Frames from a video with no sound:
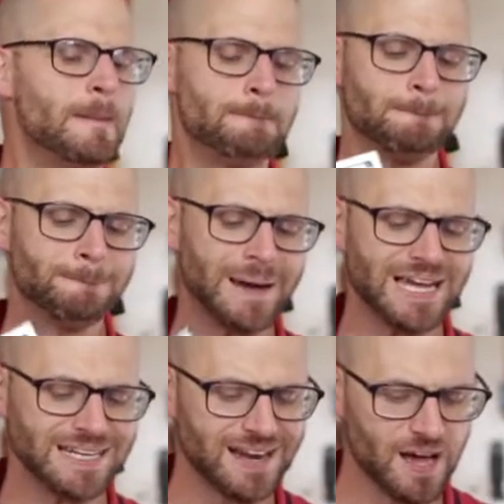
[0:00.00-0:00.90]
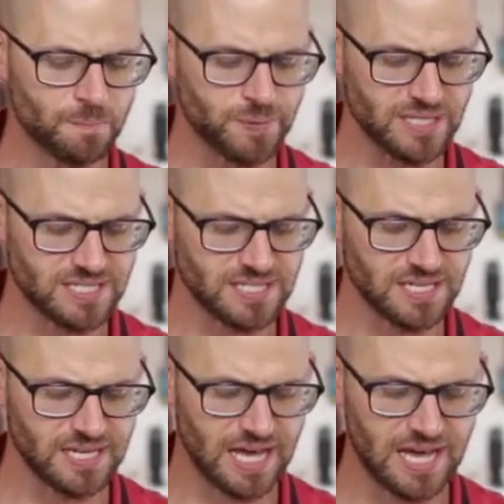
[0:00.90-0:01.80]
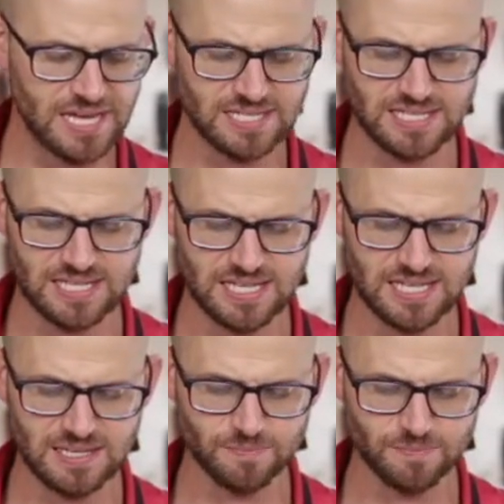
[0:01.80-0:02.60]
might not be seen as the